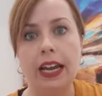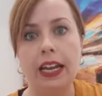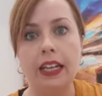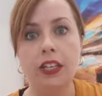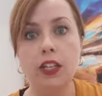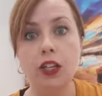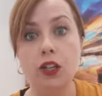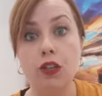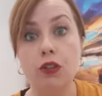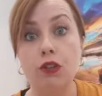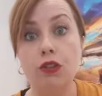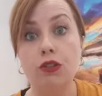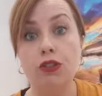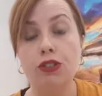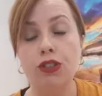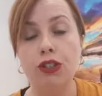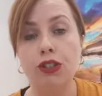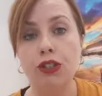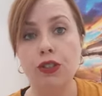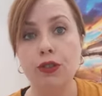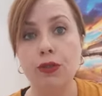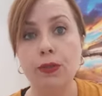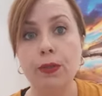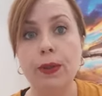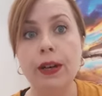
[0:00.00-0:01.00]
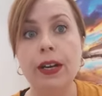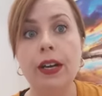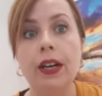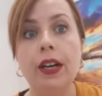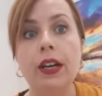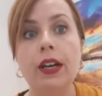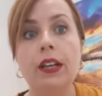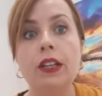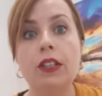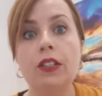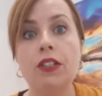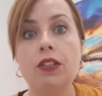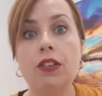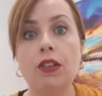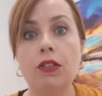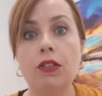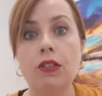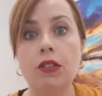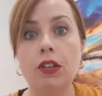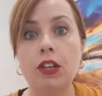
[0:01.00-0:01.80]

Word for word: and YouTube so